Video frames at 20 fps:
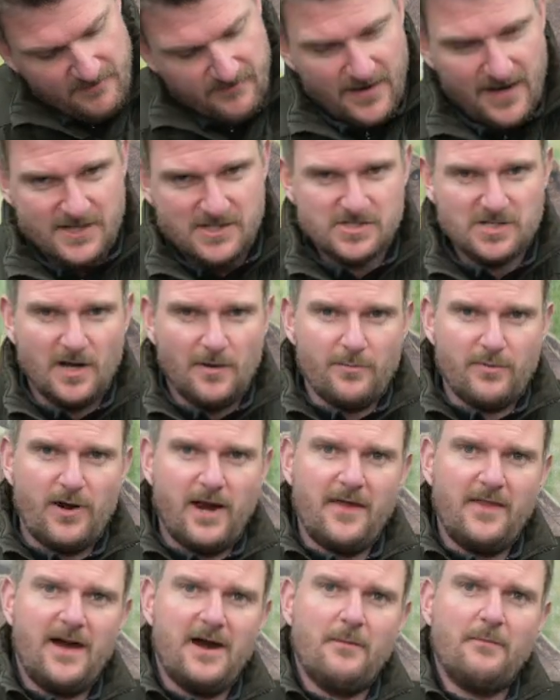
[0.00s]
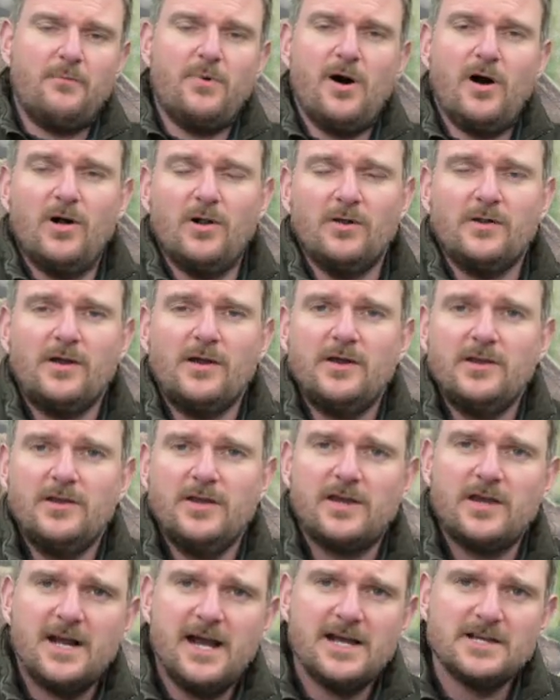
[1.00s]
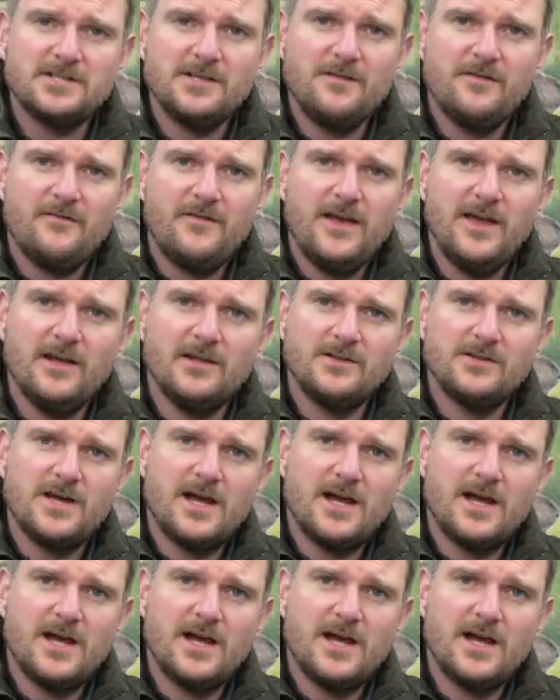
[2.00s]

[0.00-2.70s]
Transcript: I just operate that bolt, you can actually feel